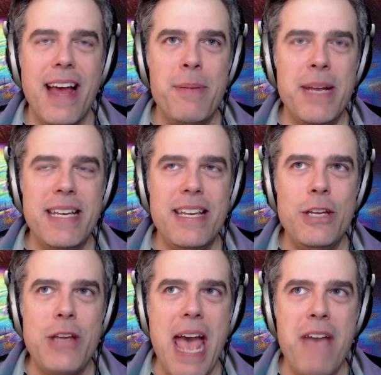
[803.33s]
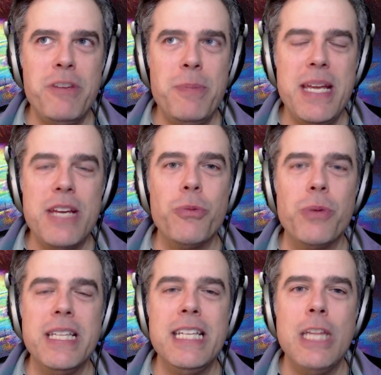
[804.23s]
I mean, you'd have to be in a
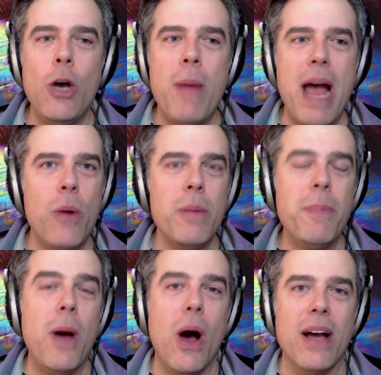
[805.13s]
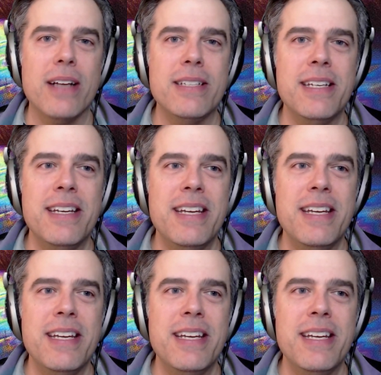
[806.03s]
really low-powered pod.